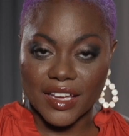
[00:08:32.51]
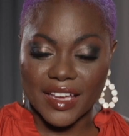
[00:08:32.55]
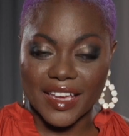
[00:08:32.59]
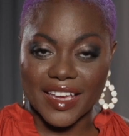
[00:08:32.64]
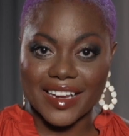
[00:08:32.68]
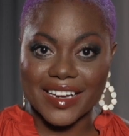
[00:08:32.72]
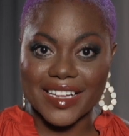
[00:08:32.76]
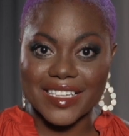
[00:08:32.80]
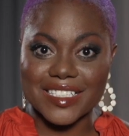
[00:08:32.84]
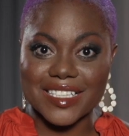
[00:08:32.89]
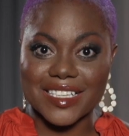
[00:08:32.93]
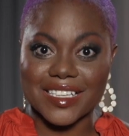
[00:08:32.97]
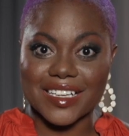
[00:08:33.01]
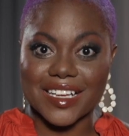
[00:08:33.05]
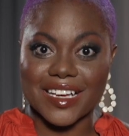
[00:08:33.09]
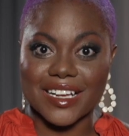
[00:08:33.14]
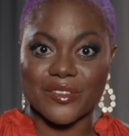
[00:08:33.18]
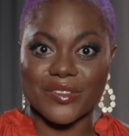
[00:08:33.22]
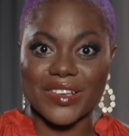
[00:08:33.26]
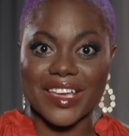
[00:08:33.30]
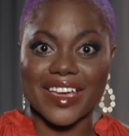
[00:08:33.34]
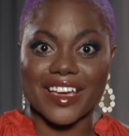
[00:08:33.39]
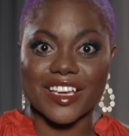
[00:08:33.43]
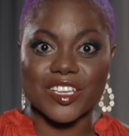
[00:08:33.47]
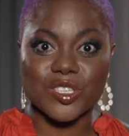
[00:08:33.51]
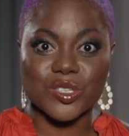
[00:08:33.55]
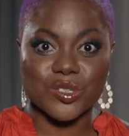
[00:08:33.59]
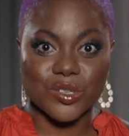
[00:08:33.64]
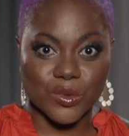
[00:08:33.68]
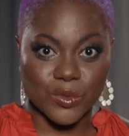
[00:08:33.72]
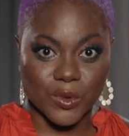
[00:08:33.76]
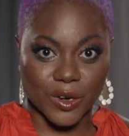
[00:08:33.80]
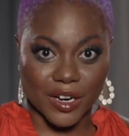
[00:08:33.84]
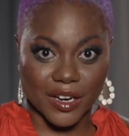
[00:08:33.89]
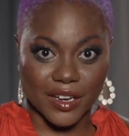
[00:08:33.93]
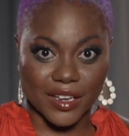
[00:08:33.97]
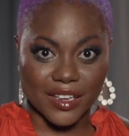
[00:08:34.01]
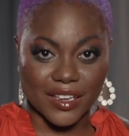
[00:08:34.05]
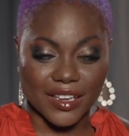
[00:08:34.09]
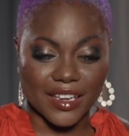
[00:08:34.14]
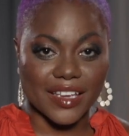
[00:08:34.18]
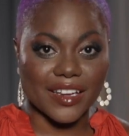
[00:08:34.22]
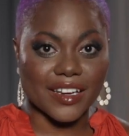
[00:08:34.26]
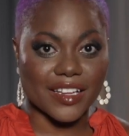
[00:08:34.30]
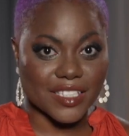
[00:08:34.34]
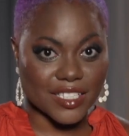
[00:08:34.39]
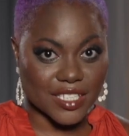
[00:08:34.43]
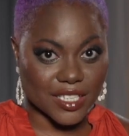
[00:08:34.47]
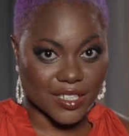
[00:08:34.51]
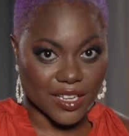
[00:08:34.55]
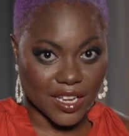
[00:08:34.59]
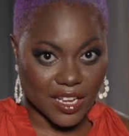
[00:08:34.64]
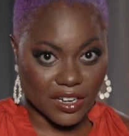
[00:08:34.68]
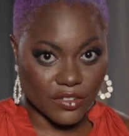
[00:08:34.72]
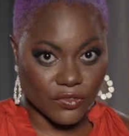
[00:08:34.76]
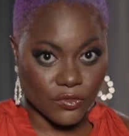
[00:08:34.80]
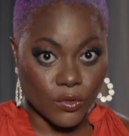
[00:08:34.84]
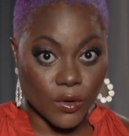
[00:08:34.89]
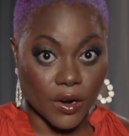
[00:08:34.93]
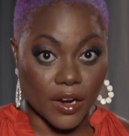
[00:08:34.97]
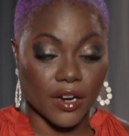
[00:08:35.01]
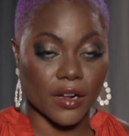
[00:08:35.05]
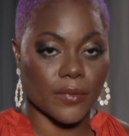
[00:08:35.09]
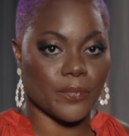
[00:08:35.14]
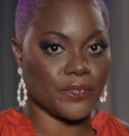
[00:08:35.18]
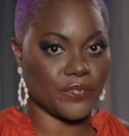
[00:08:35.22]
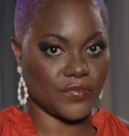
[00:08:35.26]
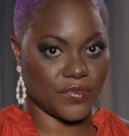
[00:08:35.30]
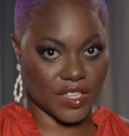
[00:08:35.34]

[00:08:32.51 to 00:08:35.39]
and it's a lot of extra work, and it's a lot of work.